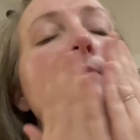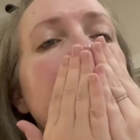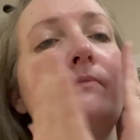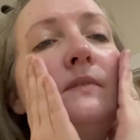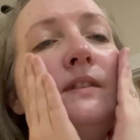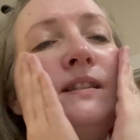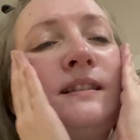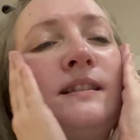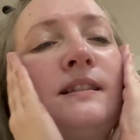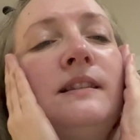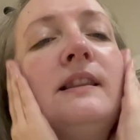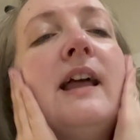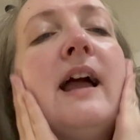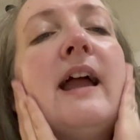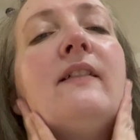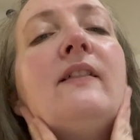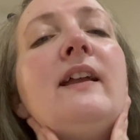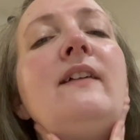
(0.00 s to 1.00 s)

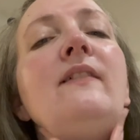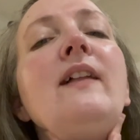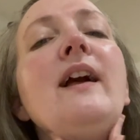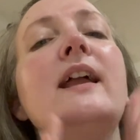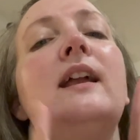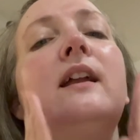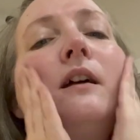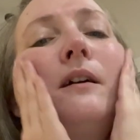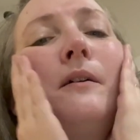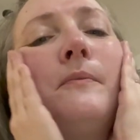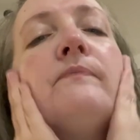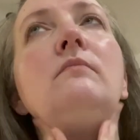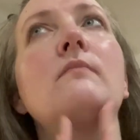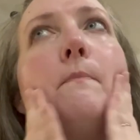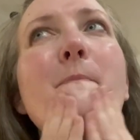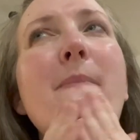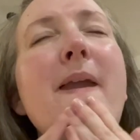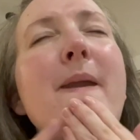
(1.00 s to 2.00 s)
Slightly like
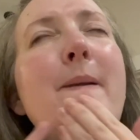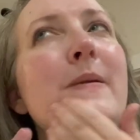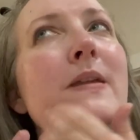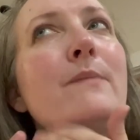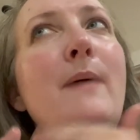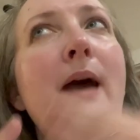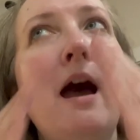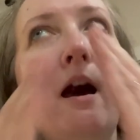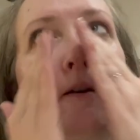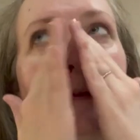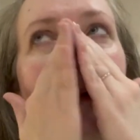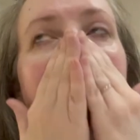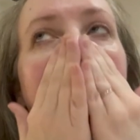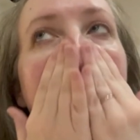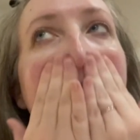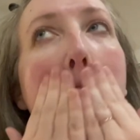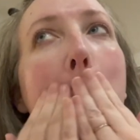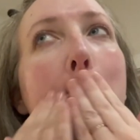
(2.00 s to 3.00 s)
baby
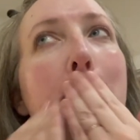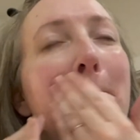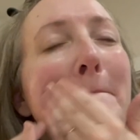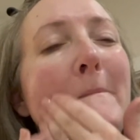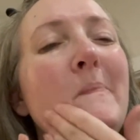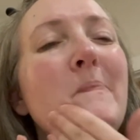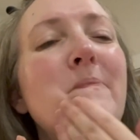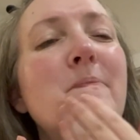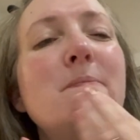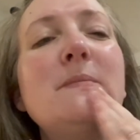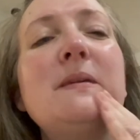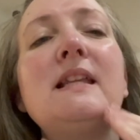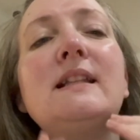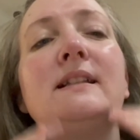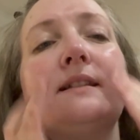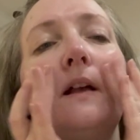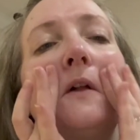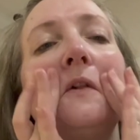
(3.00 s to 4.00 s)
powder
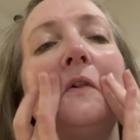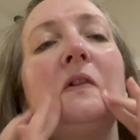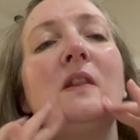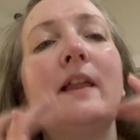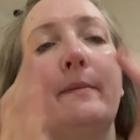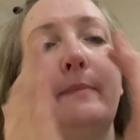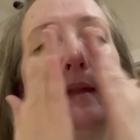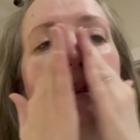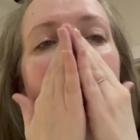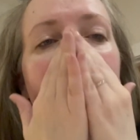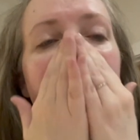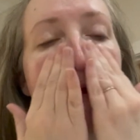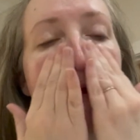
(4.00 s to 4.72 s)
meets a lemon,